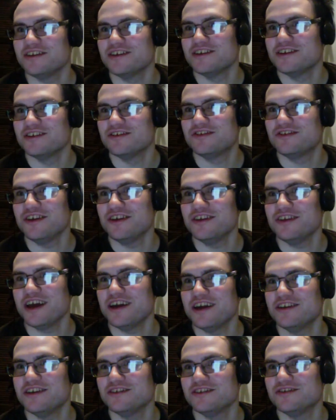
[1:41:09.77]
Sunday,
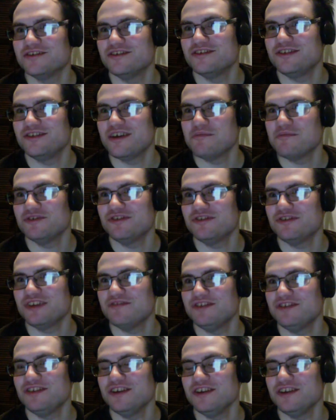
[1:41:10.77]
December
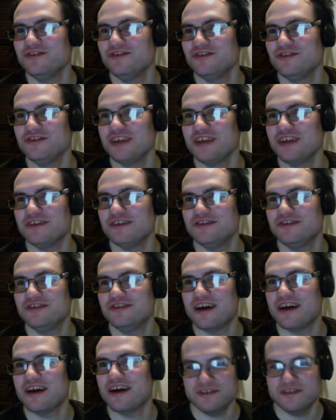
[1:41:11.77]
17th,
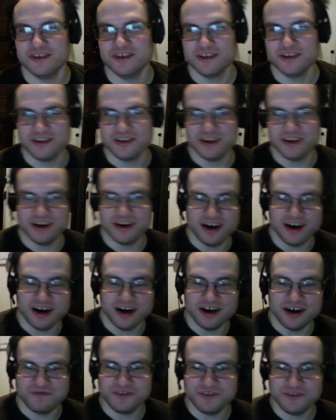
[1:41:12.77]
2007.
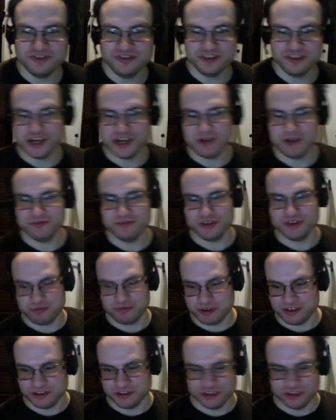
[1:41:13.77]
VZ comes up with a
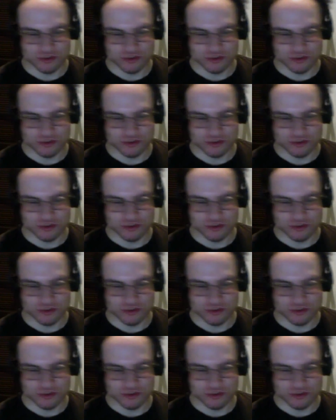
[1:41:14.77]
new term.